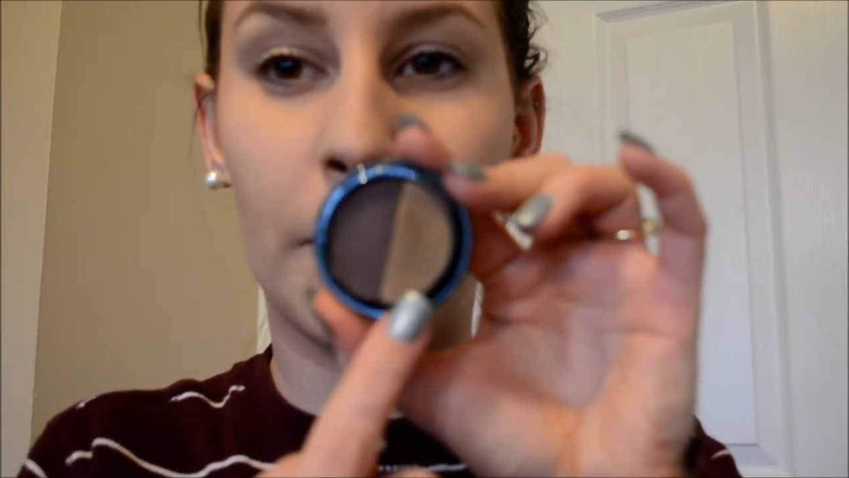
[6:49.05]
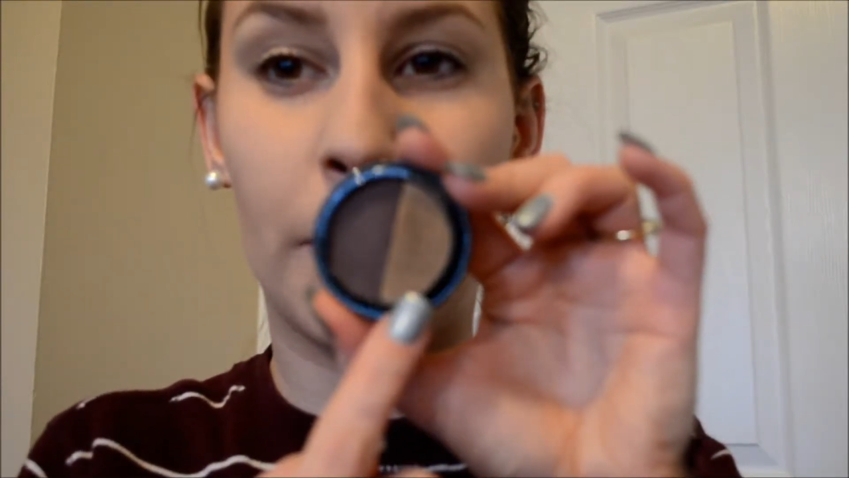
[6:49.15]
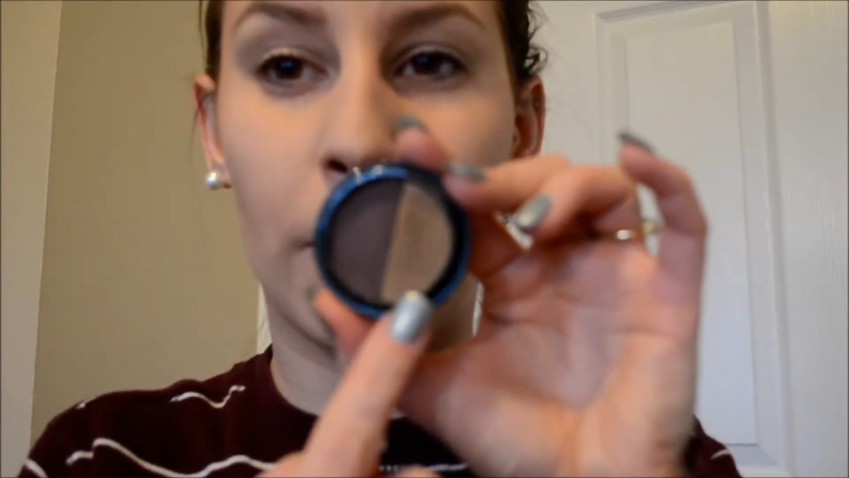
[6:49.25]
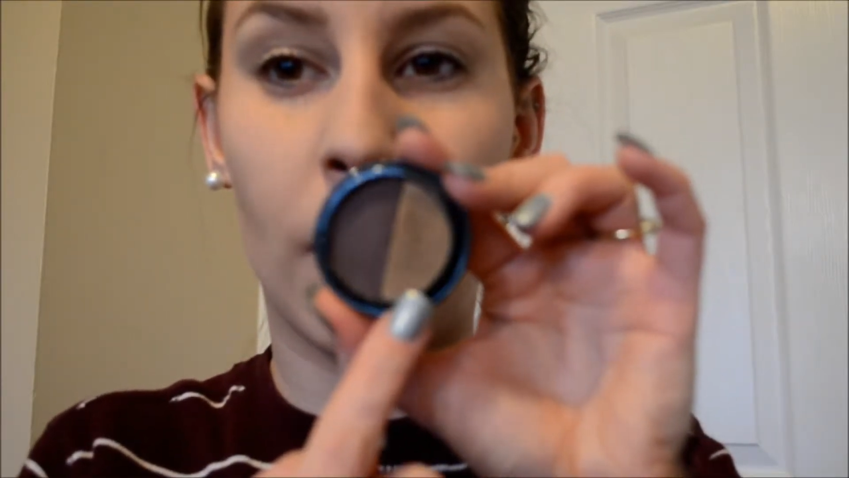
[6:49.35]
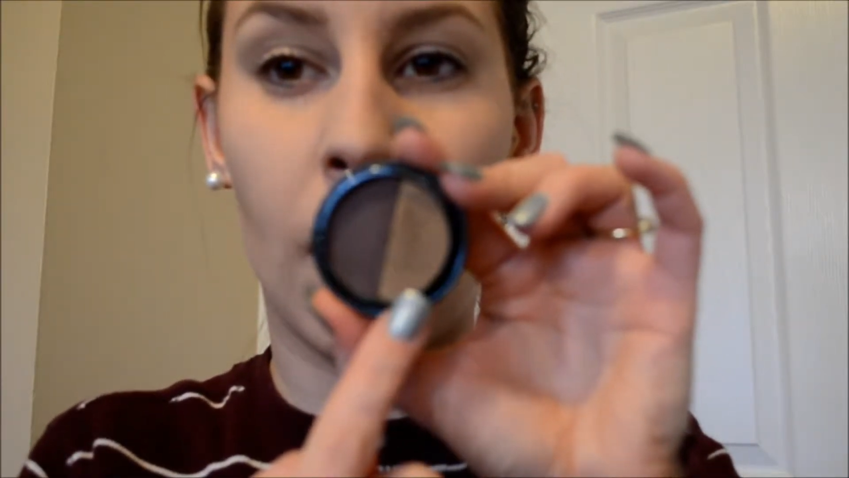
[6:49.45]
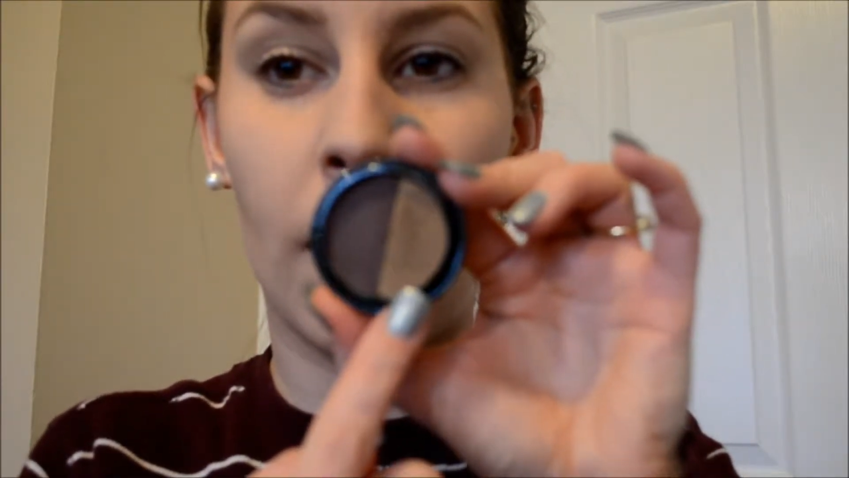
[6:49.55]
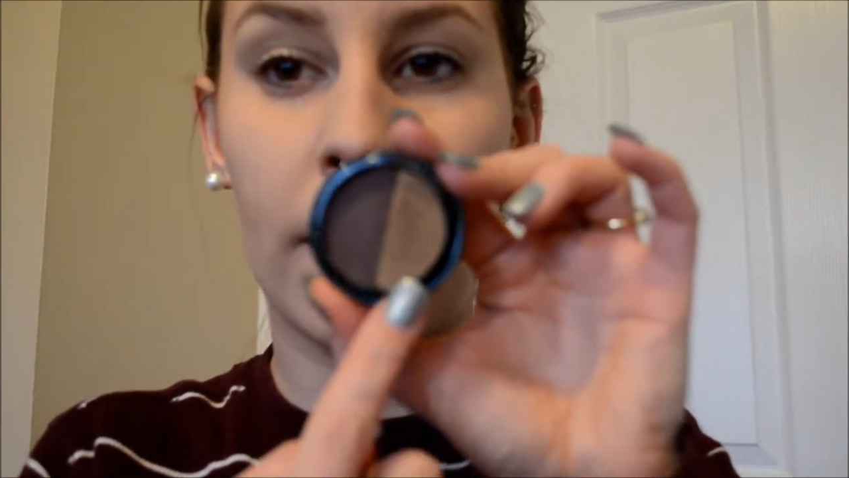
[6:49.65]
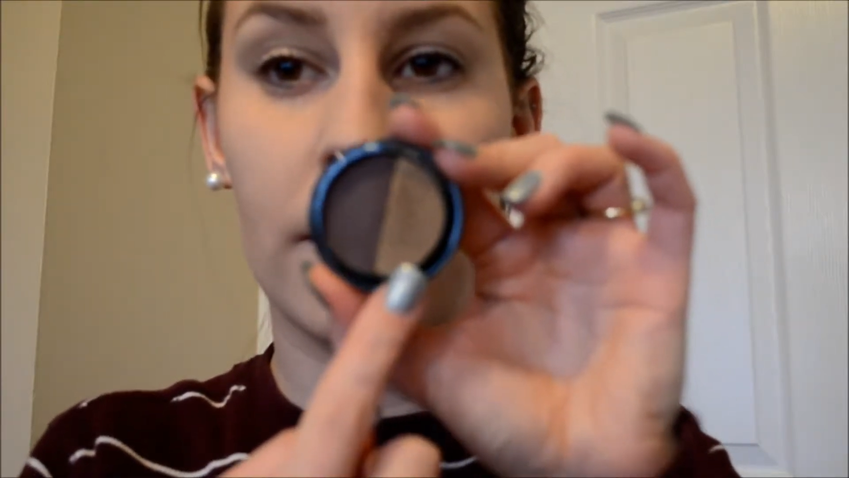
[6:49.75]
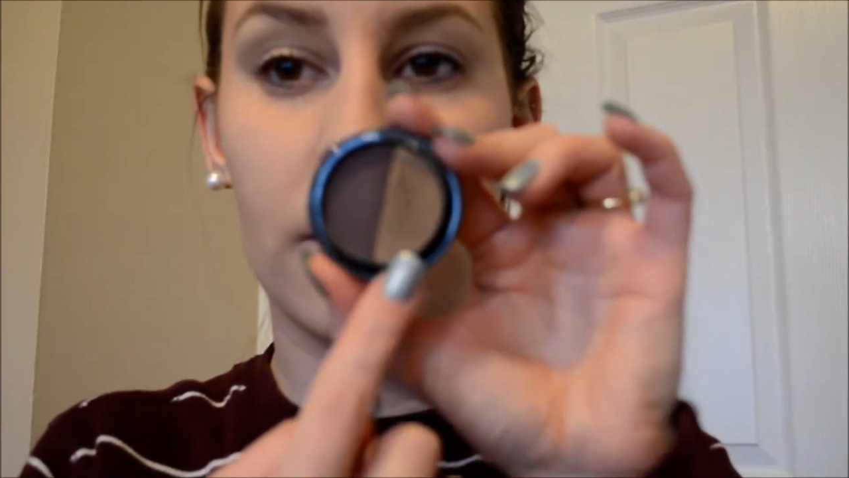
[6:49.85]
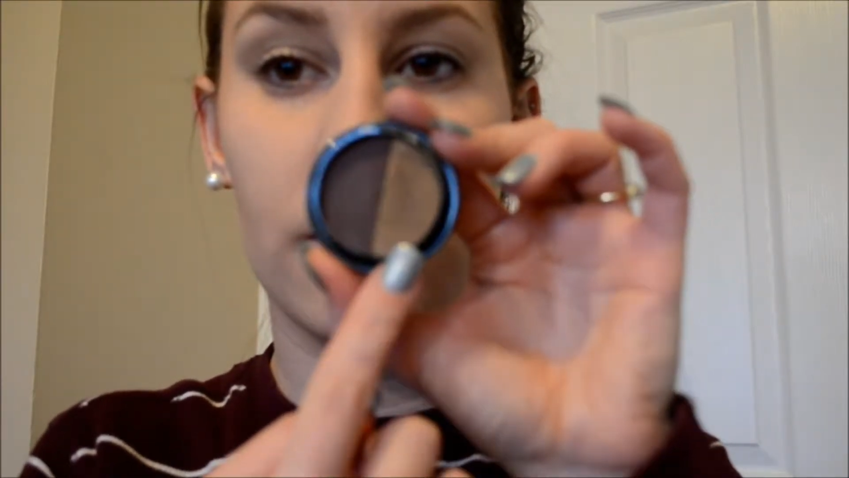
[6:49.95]

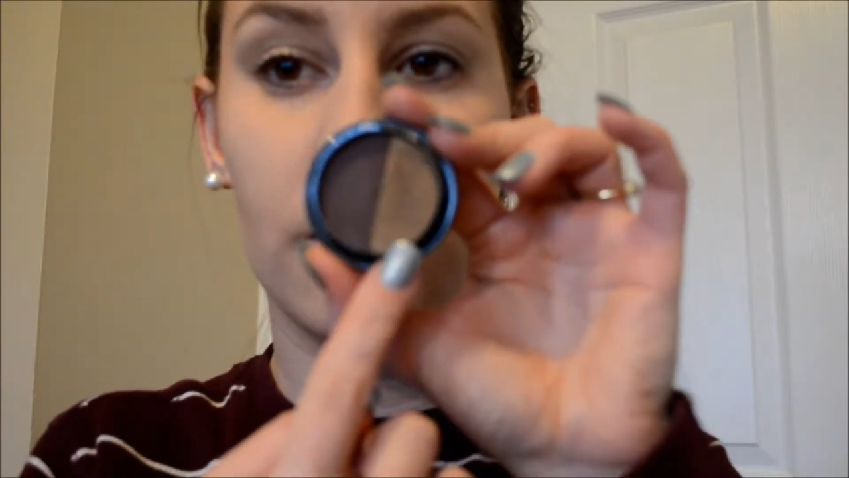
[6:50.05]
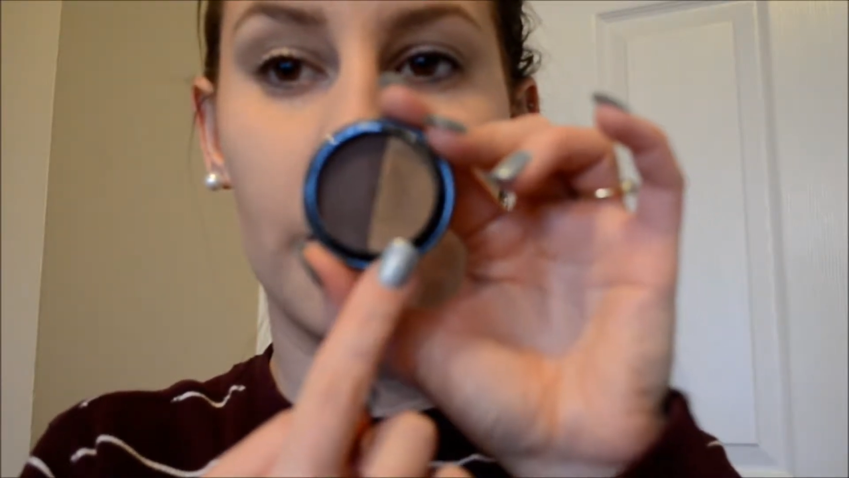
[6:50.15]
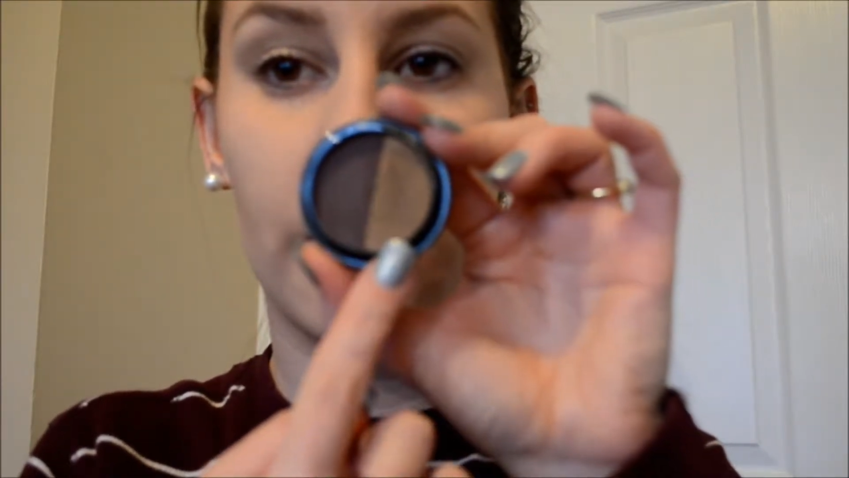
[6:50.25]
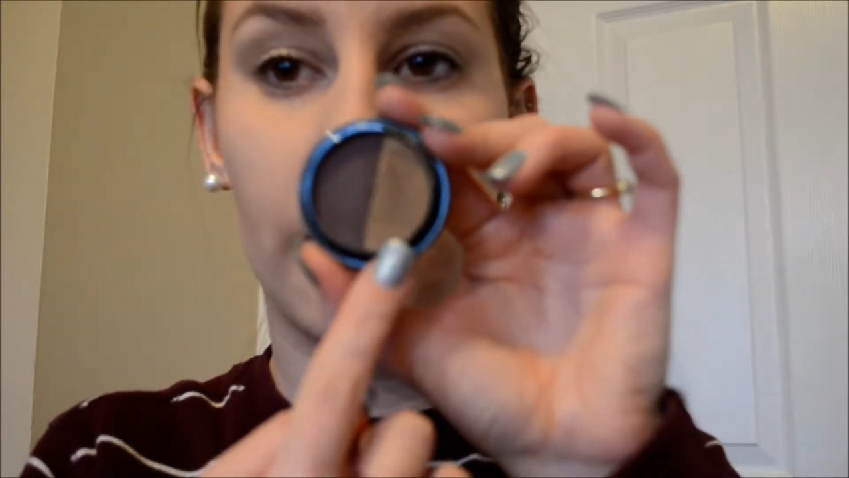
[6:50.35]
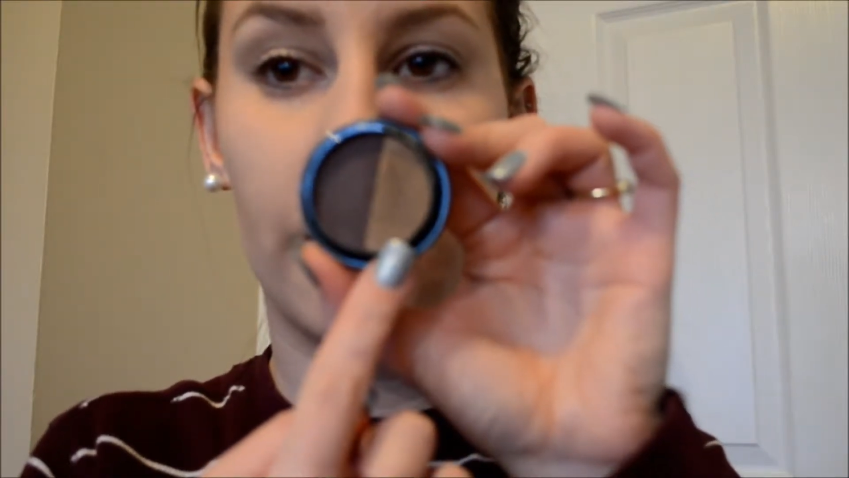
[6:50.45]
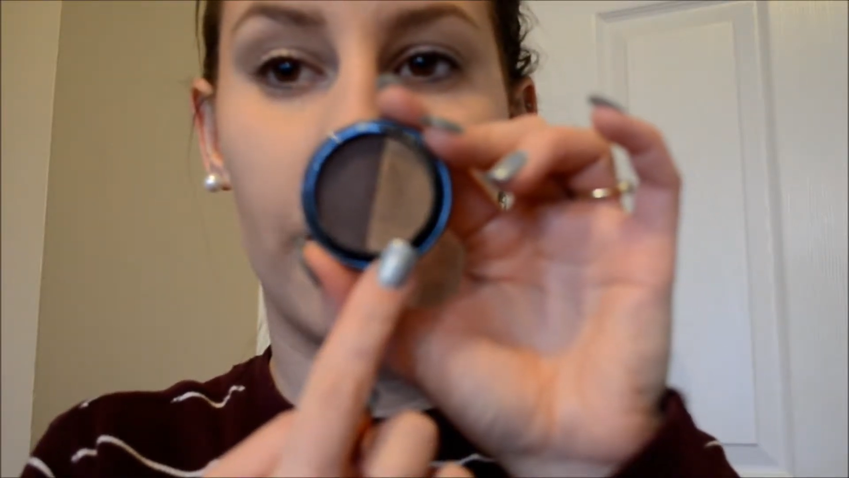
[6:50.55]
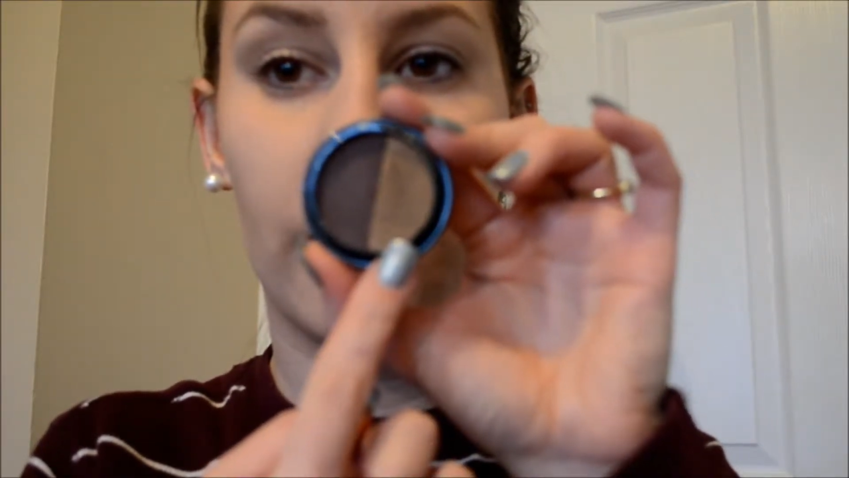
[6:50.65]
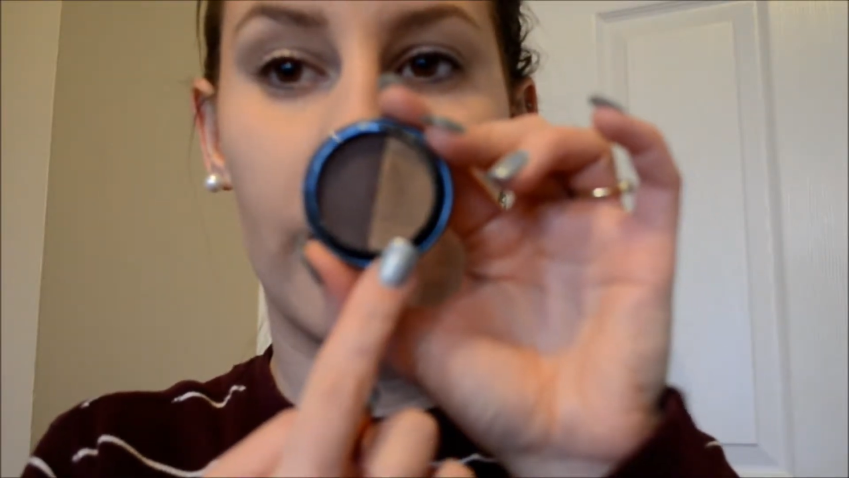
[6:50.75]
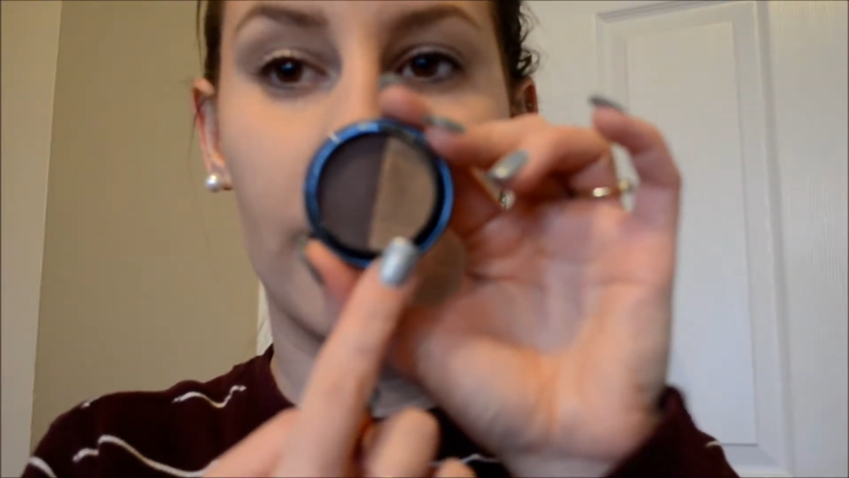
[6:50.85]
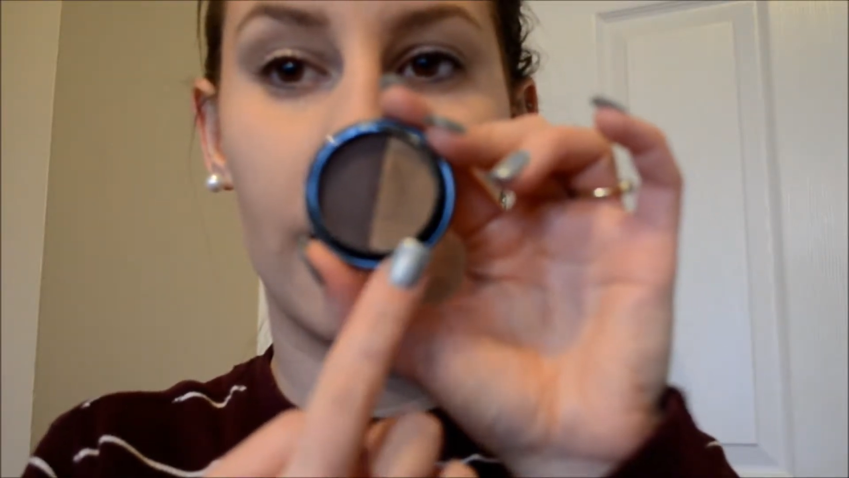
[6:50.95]
bronze. Oh, there we go,
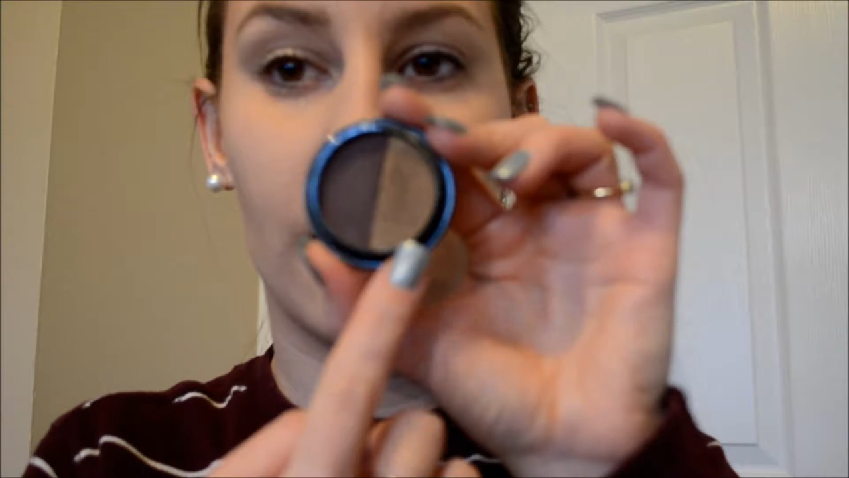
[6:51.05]
focus.